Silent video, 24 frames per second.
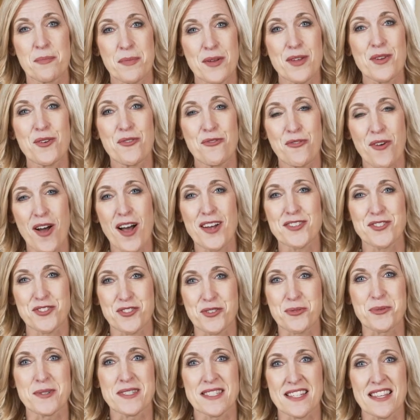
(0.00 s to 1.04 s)
Peter
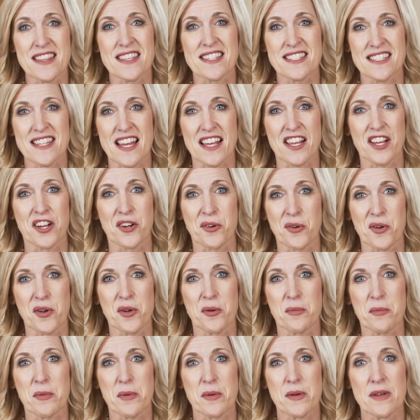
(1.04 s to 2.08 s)
Foster was in the second
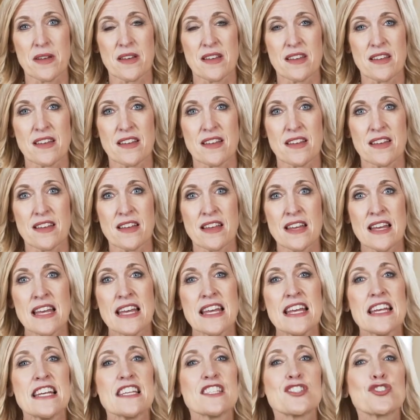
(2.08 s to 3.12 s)
group.
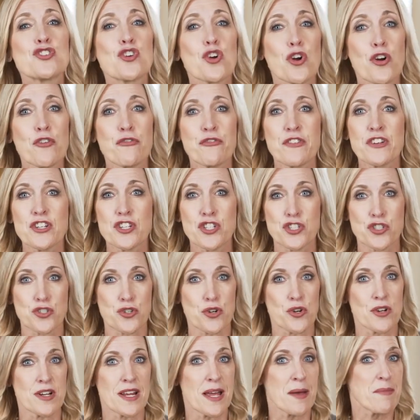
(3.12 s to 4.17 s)
His girlfriend
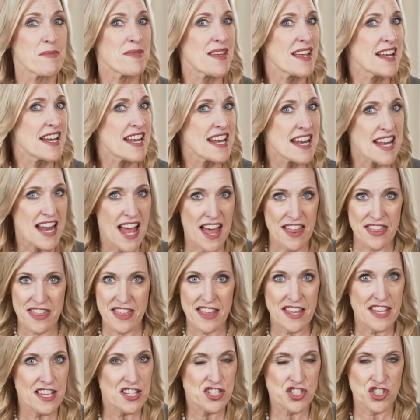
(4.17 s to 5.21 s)
assured him that
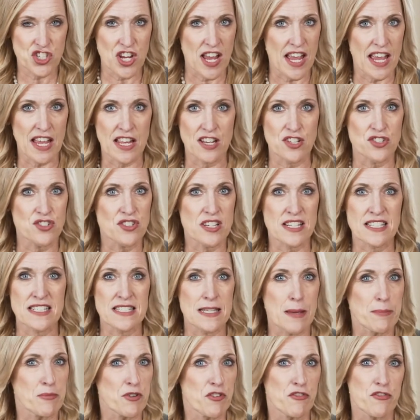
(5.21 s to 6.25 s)
nothing had changed
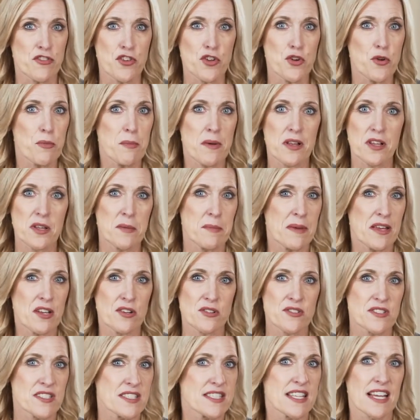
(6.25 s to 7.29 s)
except a few
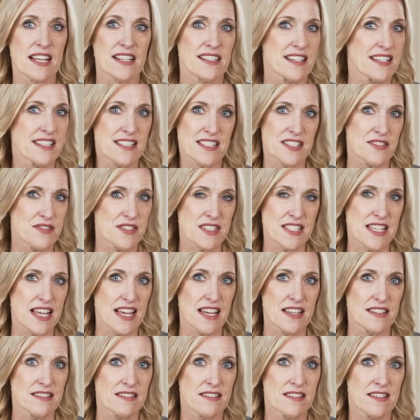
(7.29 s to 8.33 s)
millimeters thickness of
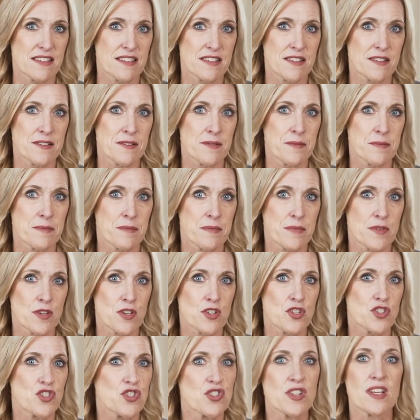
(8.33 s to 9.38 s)
skin.
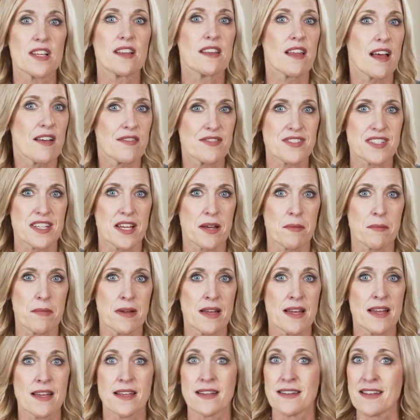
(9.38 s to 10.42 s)
She loved him,
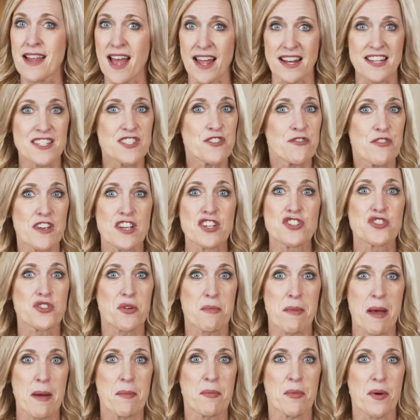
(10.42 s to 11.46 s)
not his
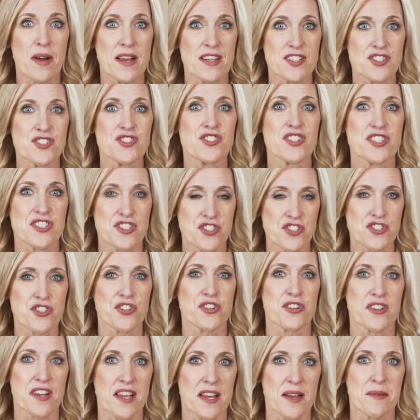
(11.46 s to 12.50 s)
facial membrane, she
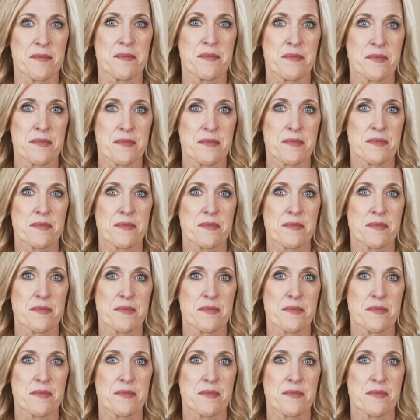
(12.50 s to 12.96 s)
assured him.